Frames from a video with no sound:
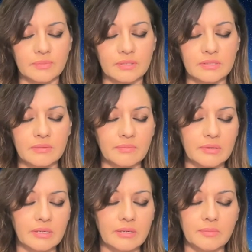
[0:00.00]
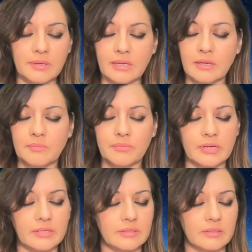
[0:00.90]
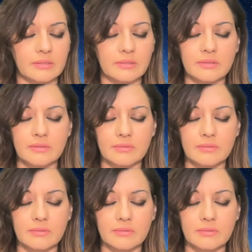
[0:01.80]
but simply being present.